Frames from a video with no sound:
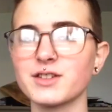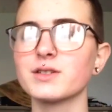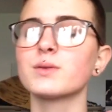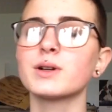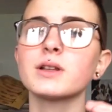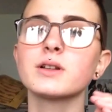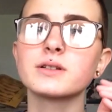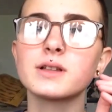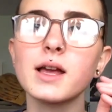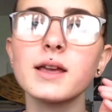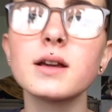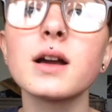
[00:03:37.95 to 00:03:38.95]
This is what it looks
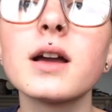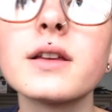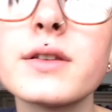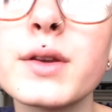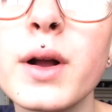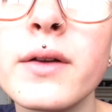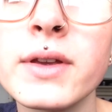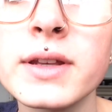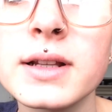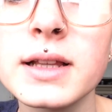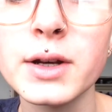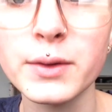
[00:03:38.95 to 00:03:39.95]
like. I still have yet
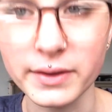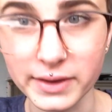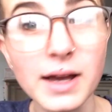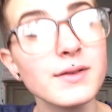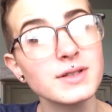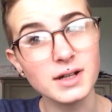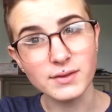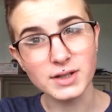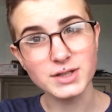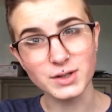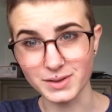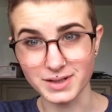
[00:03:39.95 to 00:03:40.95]
to clean around the outside of
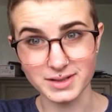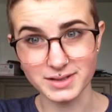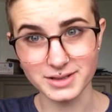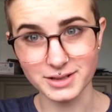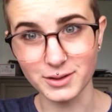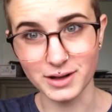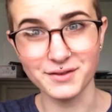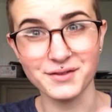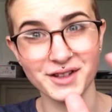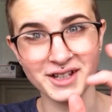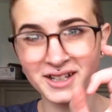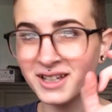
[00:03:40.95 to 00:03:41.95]
it, so it does still have
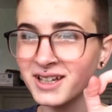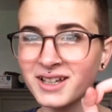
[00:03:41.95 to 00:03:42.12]
like